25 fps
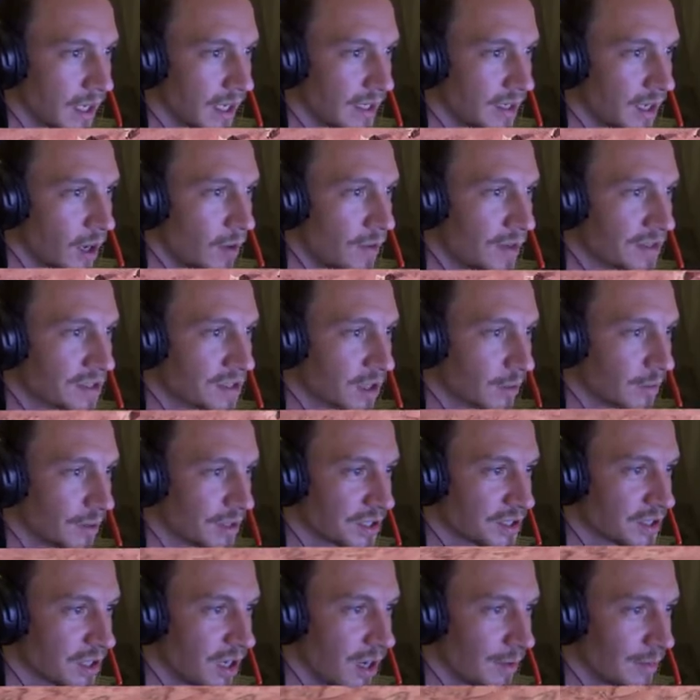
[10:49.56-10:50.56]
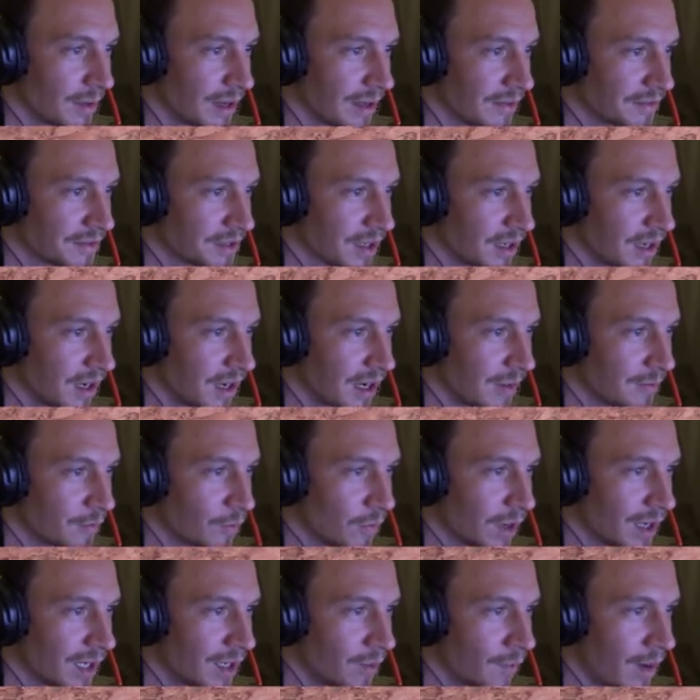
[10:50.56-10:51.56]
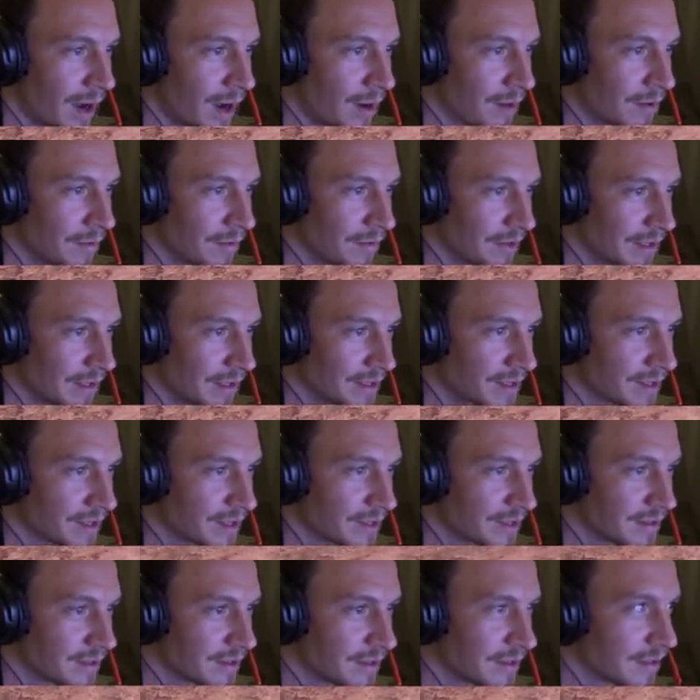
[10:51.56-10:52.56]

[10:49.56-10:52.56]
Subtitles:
I know there's not much time left. I'm well aware of this.